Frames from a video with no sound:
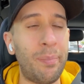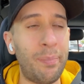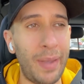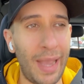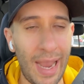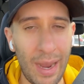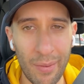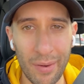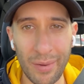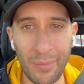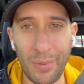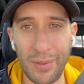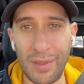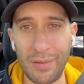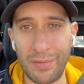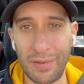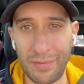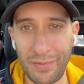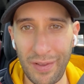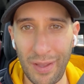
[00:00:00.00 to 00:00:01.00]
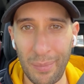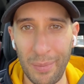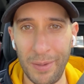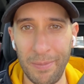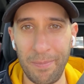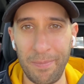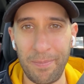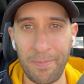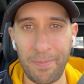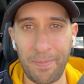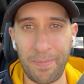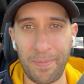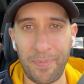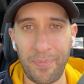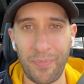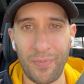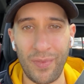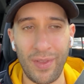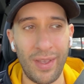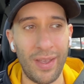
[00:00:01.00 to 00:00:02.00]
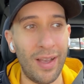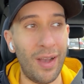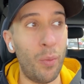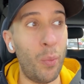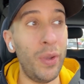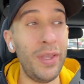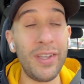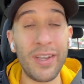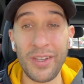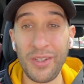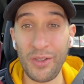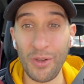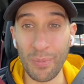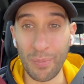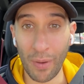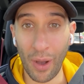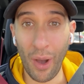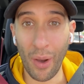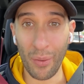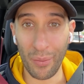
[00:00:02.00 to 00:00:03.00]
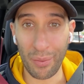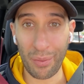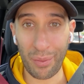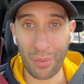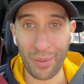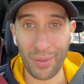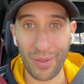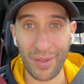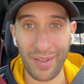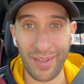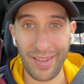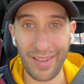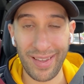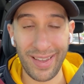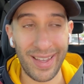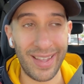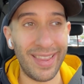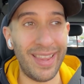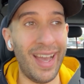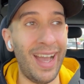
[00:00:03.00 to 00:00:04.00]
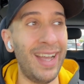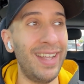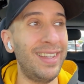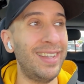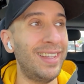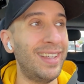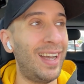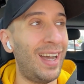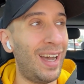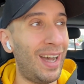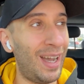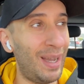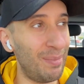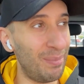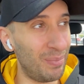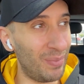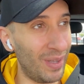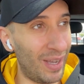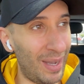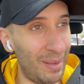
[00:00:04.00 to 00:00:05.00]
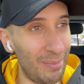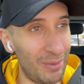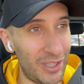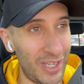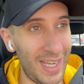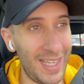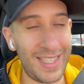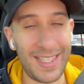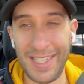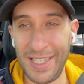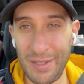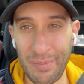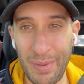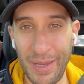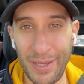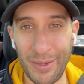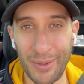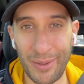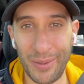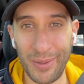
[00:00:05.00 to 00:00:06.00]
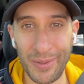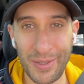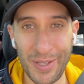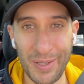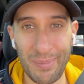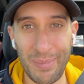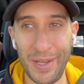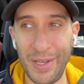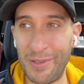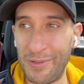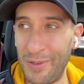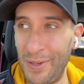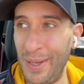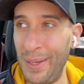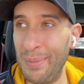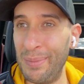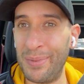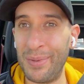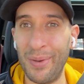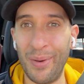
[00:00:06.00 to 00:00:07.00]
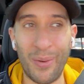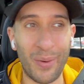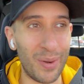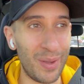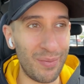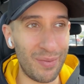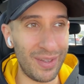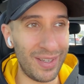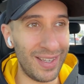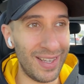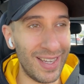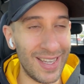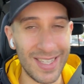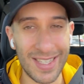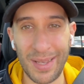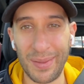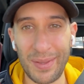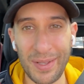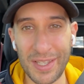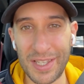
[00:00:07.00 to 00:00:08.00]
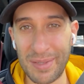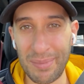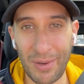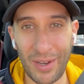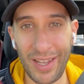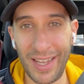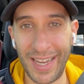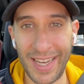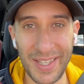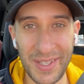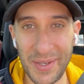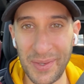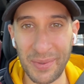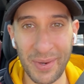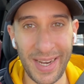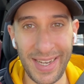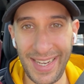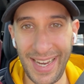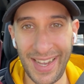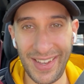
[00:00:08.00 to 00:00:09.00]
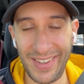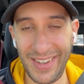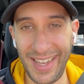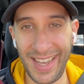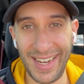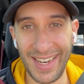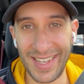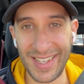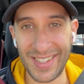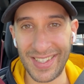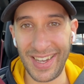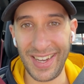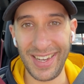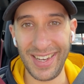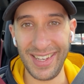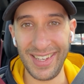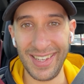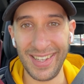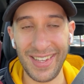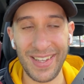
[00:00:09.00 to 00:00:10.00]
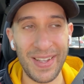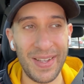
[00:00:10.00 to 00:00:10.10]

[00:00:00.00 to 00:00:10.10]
to pair it with the fulfillment. When you can do both, that I'm, I'm chasing these big goals, these big dreams, or even something small I can do right now to get excited,